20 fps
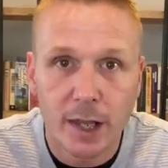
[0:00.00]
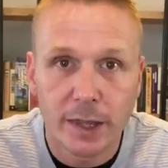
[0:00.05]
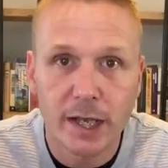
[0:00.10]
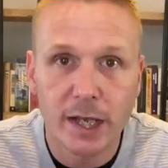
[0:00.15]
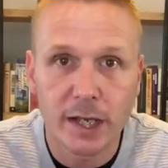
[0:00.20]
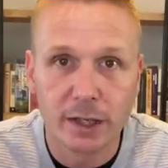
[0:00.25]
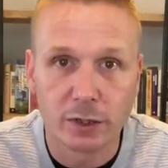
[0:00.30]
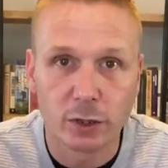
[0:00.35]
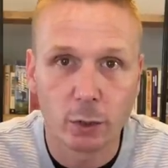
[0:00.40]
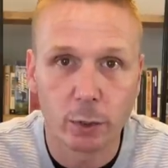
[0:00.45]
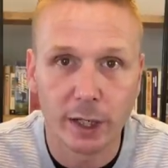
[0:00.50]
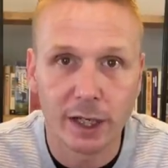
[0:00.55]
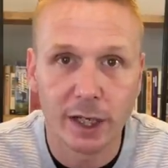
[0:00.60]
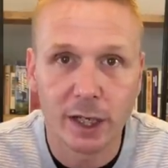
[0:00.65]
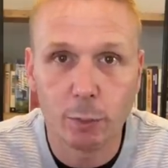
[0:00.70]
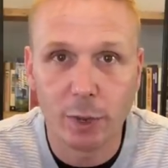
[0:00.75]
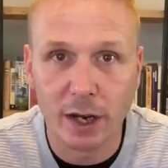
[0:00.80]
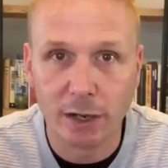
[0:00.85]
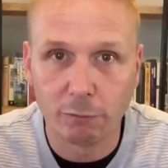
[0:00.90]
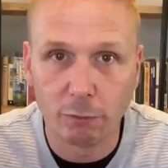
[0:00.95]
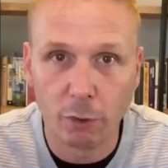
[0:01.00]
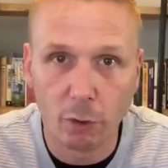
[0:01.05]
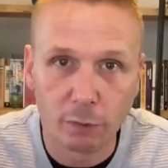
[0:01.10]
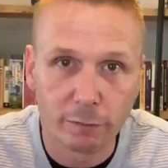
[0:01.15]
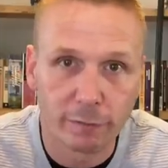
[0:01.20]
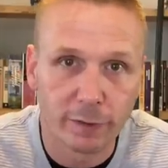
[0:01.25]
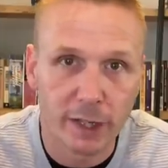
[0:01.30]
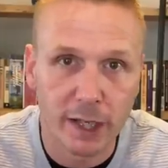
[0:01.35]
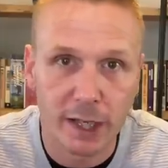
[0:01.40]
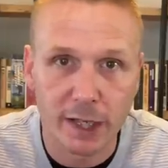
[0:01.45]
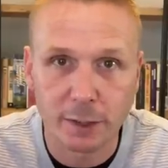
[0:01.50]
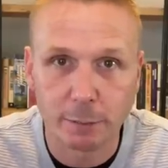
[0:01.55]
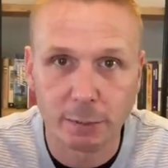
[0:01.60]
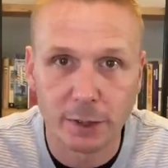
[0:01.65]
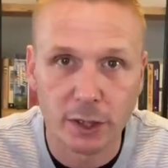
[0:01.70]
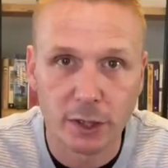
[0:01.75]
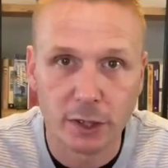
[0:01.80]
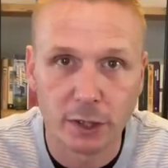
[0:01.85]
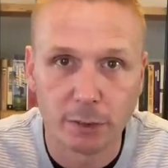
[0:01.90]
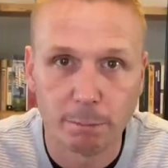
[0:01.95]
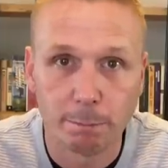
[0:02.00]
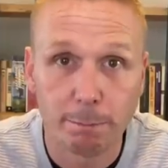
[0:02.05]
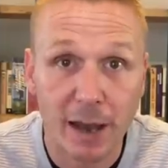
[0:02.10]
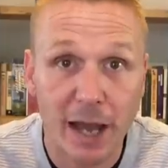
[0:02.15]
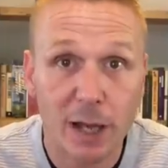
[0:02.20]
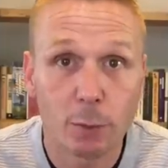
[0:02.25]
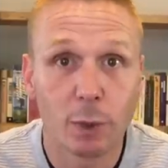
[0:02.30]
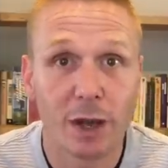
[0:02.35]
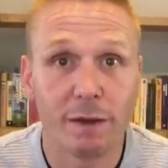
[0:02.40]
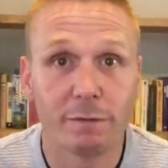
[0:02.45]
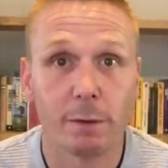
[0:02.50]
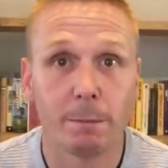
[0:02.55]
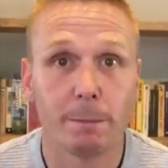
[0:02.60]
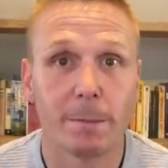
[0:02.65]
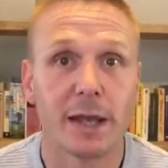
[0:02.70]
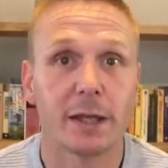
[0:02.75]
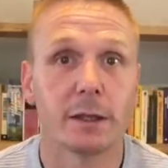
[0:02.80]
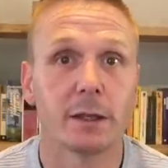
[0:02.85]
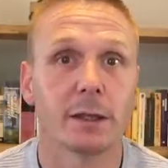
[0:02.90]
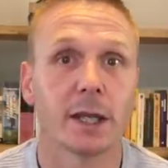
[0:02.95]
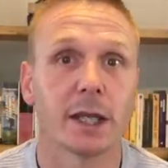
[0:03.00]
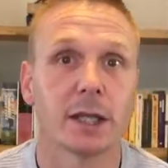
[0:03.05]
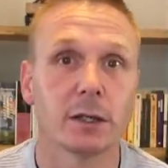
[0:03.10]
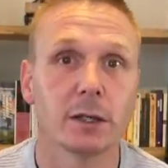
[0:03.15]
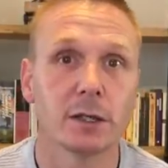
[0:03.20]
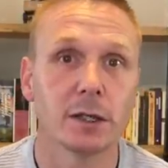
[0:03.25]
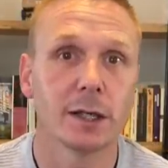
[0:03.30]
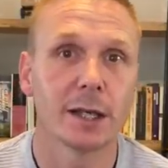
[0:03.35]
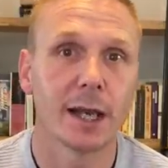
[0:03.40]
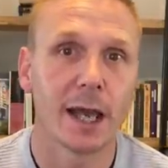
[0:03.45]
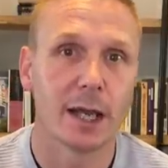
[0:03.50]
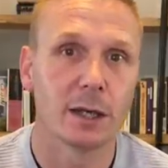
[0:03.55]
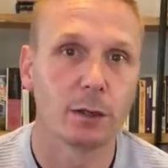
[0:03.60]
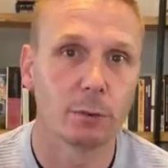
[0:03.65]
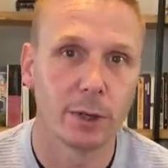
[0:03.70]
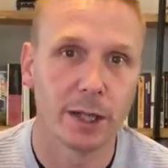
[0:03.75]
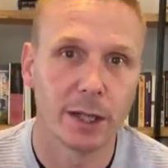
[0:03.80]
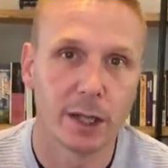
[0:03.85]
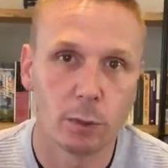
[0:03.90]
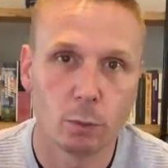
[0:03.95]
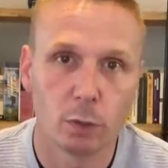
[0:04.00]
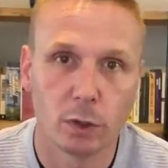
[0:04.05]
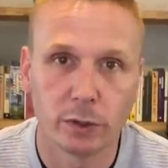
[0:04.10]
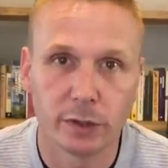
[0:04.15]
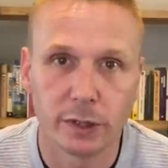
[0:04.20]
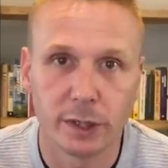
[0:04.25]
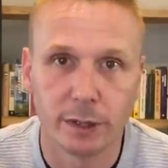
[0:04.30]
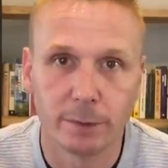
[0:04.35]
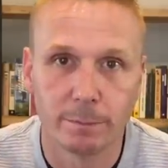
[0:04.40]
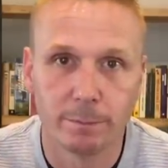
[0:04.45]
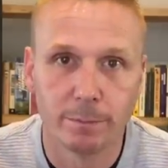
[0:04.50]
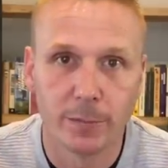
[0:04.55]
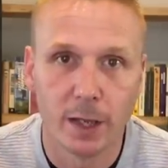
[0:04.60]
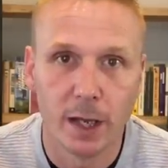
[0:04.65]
Things quickly went wrong for the expedition. Bad weather meant that they couldn't land where they wanted.